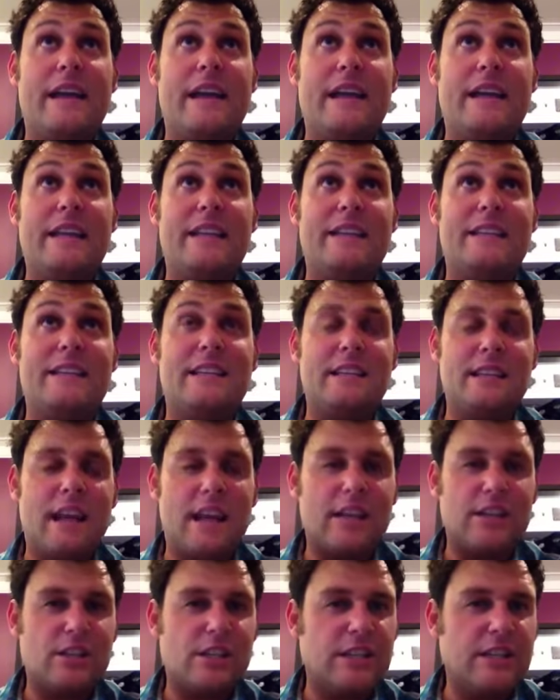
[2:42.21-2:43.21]
It didn't
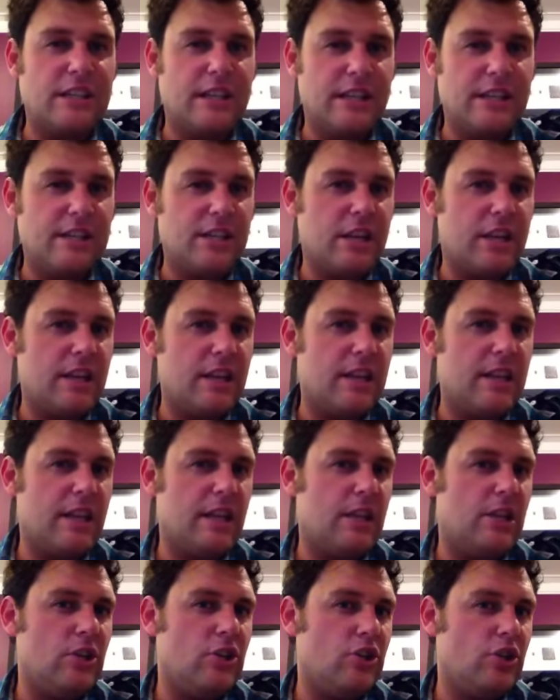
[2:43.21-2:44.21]
actually teach
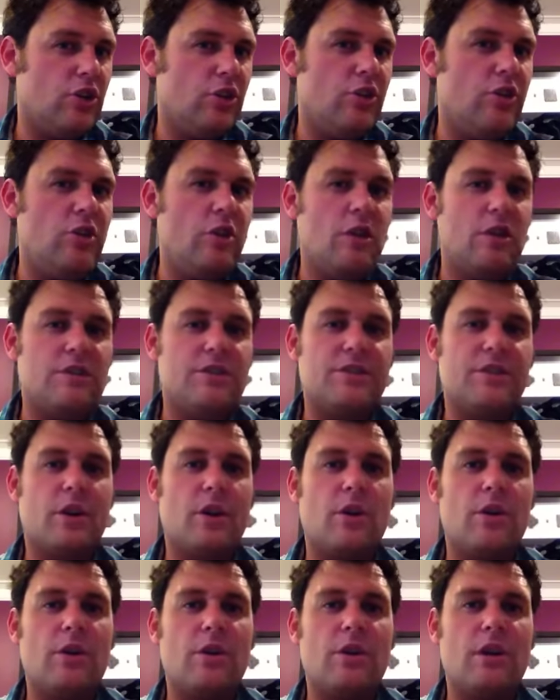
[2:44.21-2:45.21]
anything new,
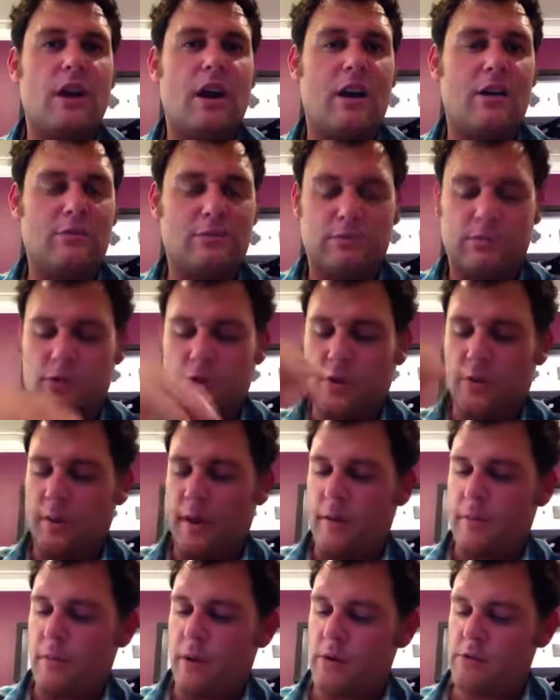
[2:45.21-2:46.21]
so I'll talk
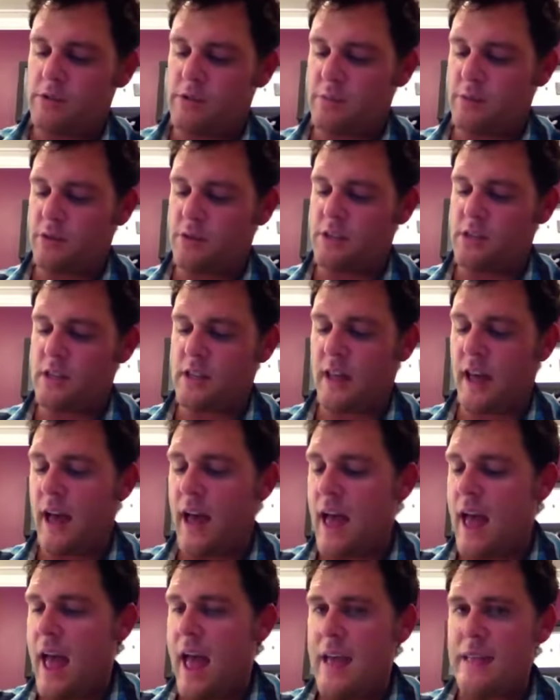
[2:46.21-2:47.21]
about my response to that.